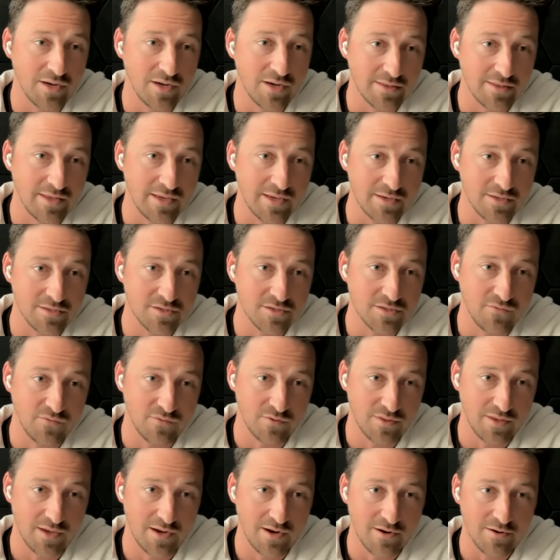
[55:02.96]
things over
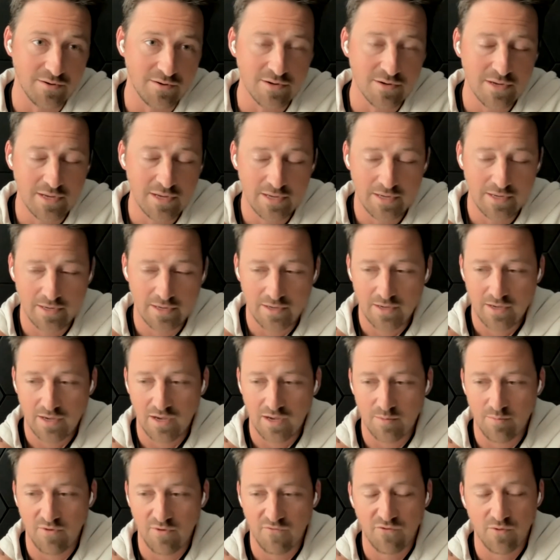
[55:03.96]
there.
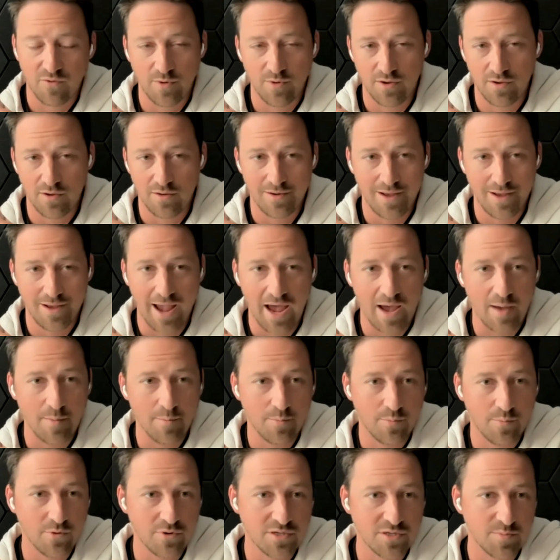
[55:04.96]
But from an
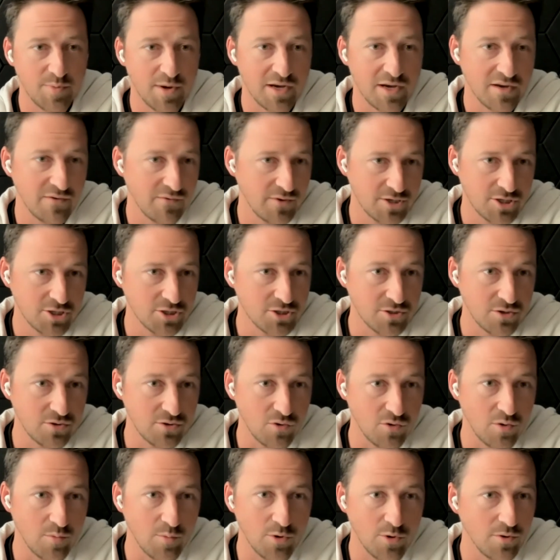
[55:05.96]
app perspective, it's just a
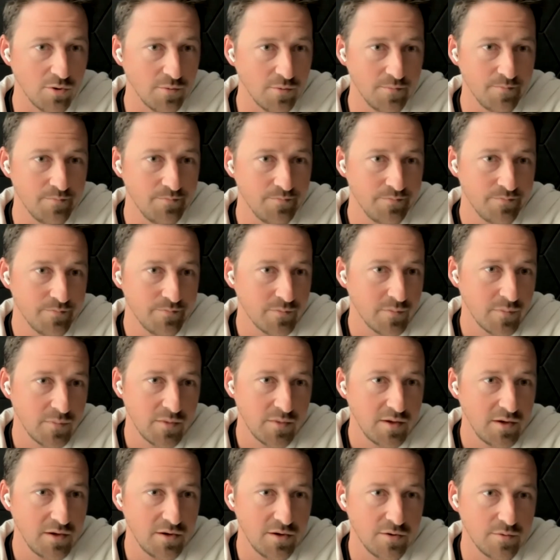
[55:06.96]
normal,
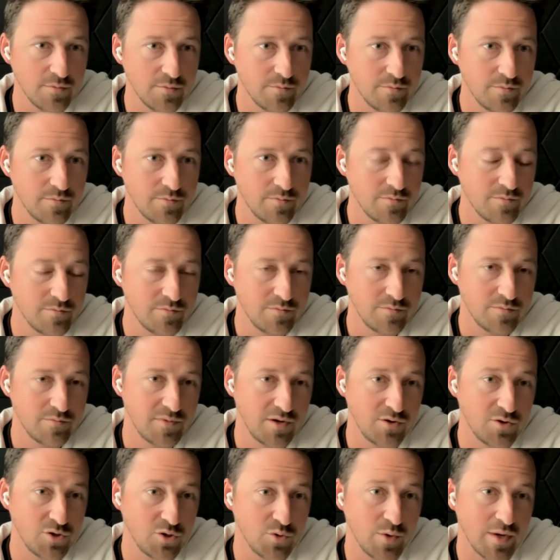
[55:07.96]

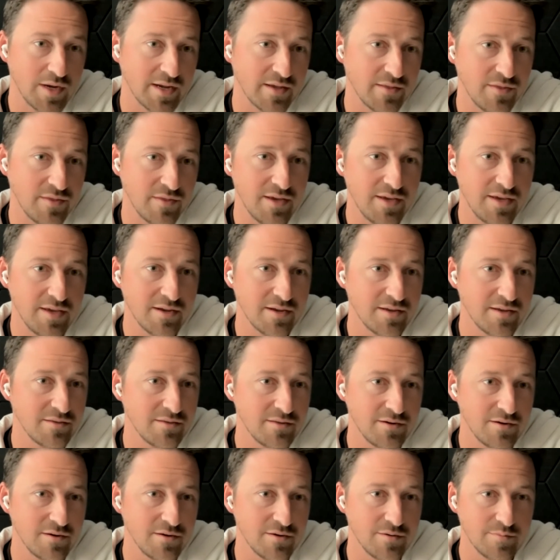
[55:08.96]
they're doing a thing and
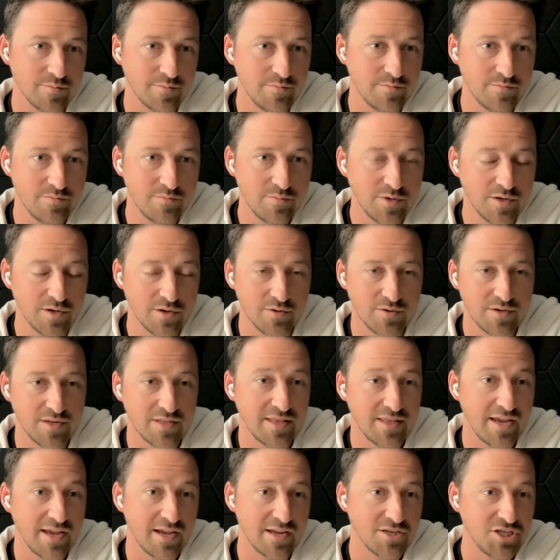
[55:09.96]
did
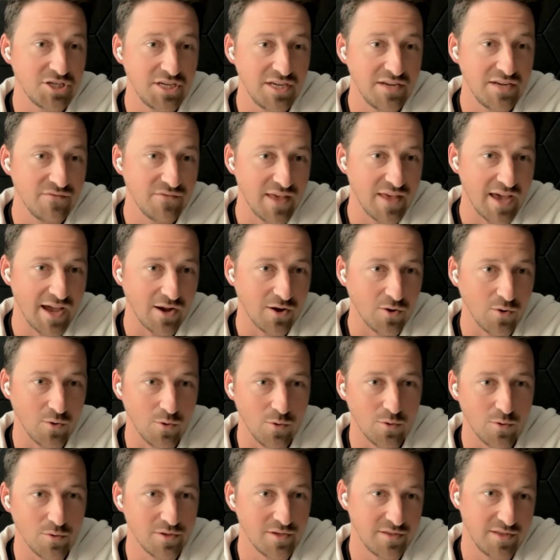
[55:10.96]
they achieve that
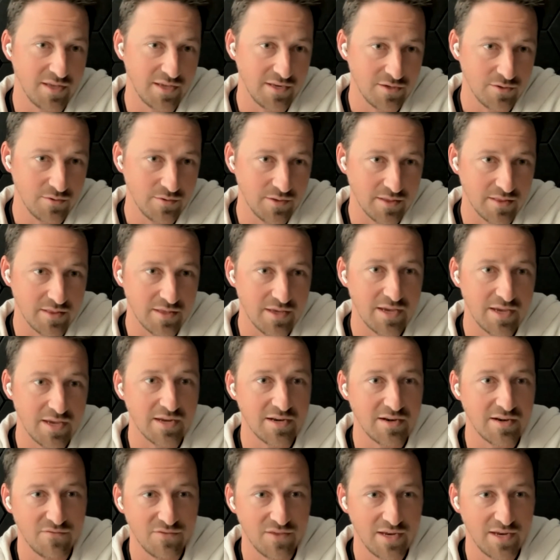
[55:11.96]
goal? Did they do the thing?
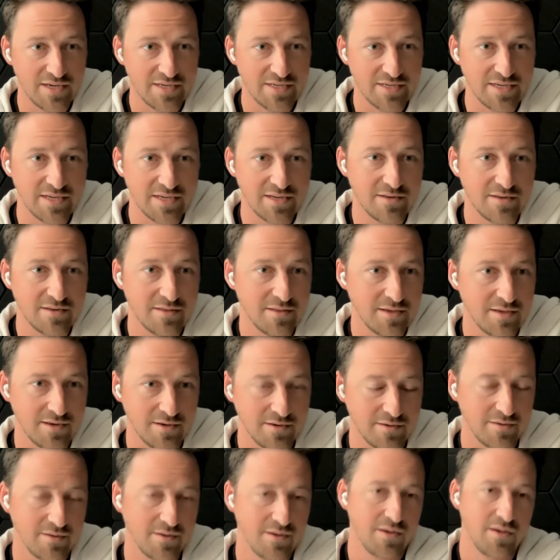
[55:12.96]
And if they did,
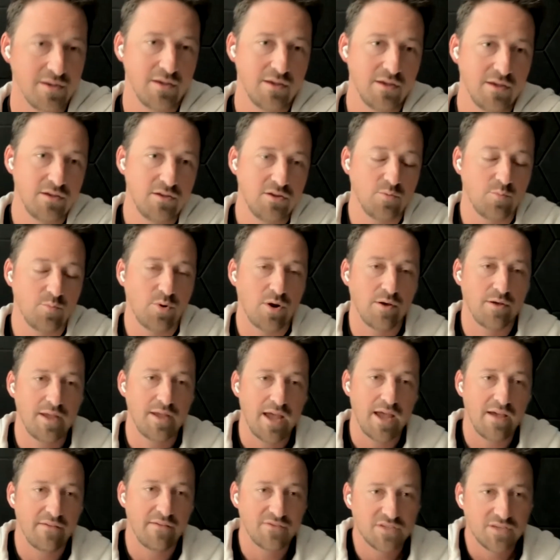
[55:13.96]
then you'll probably
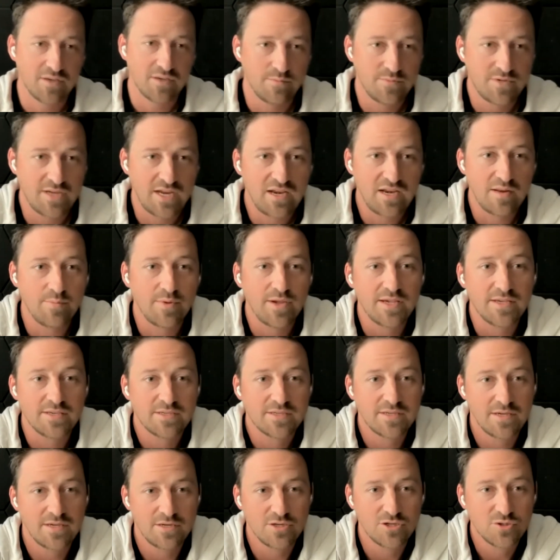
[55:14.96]
have some
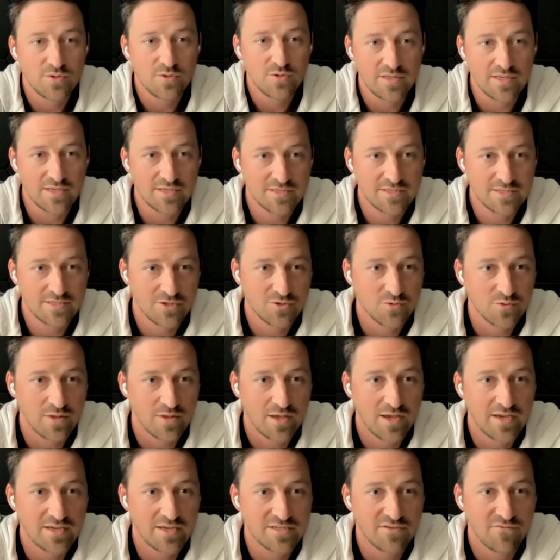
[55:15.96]
database entry that's
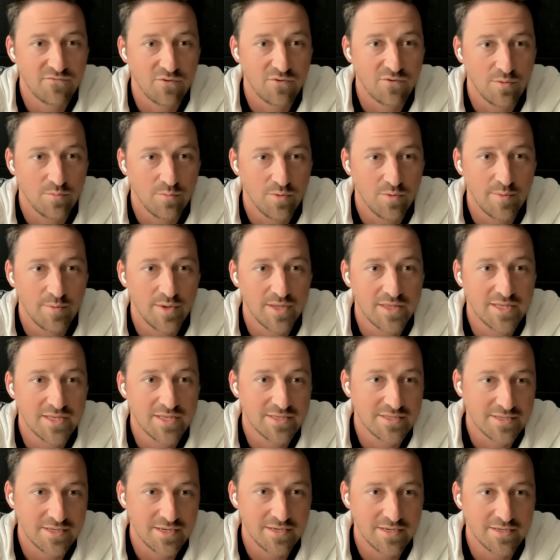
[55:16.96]
centralized for a moment
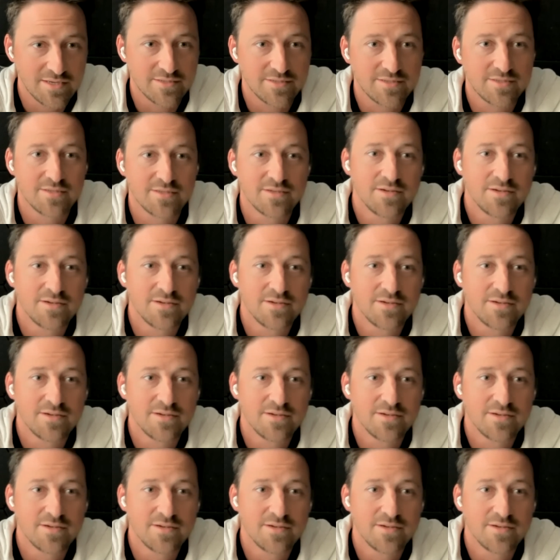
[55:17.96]
that says,